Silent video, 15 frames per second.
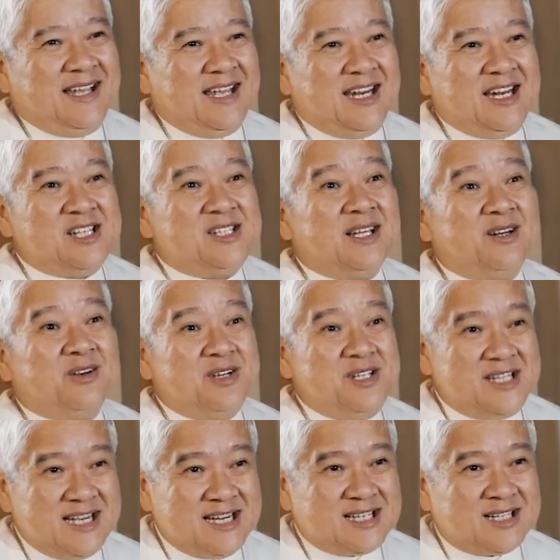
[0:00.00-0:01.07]
It is the Lord
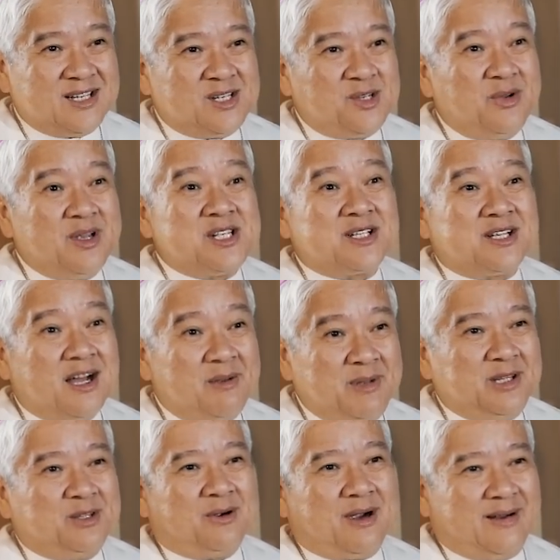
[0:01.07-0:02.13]
Jesus who is
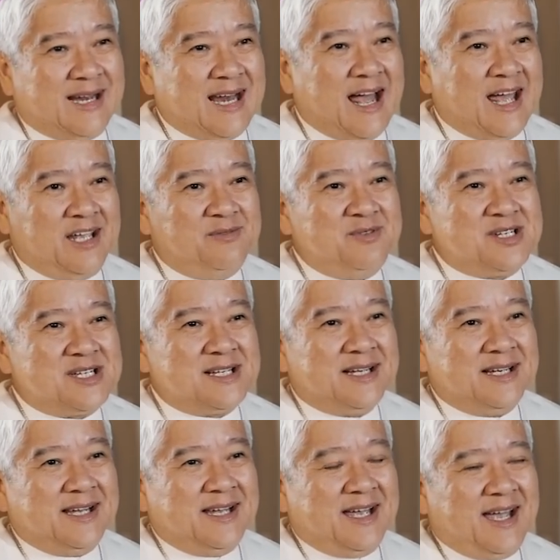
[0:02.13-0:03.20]
coming to our
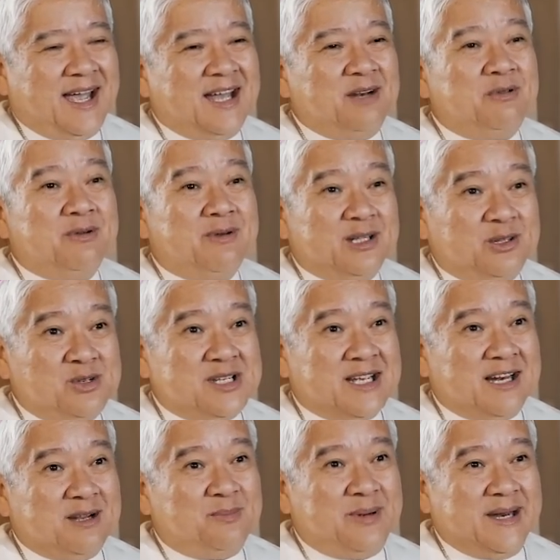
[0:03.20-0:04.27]
lives, and we want to
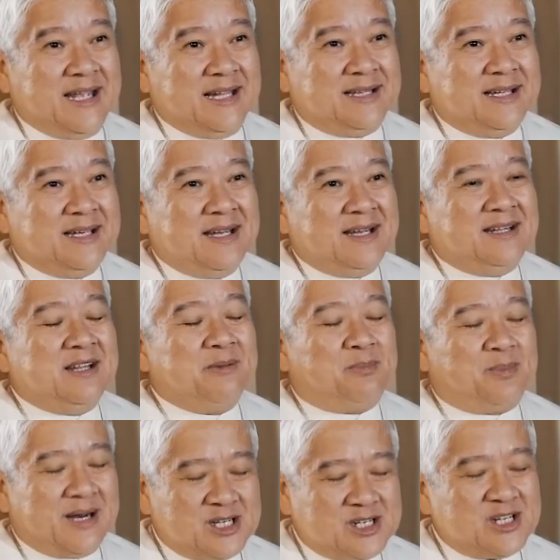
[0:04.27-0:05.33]
celebrate the
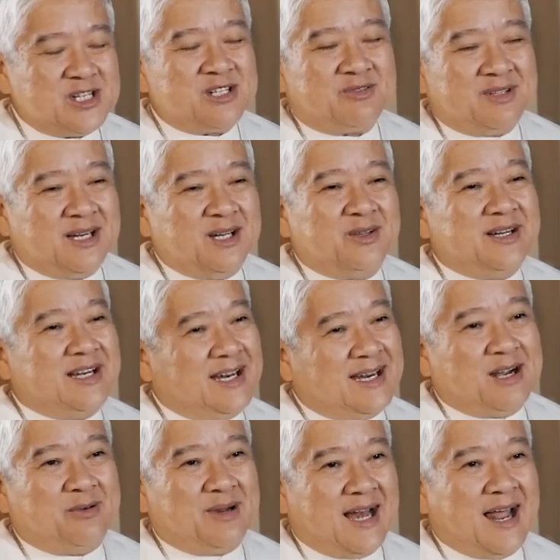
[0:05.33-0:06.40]
presence of the Lord in
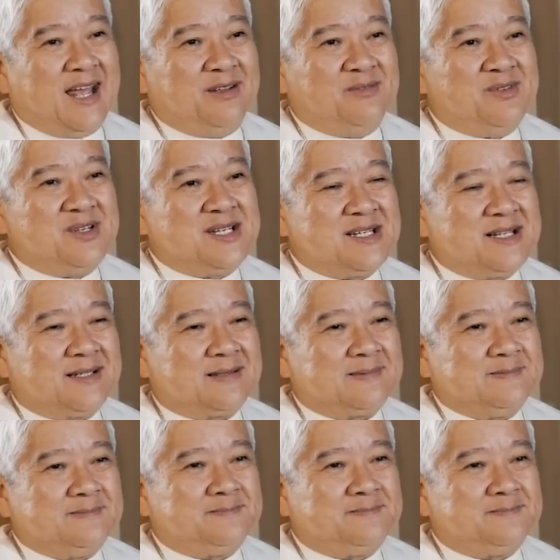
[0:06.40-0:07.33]
our lives.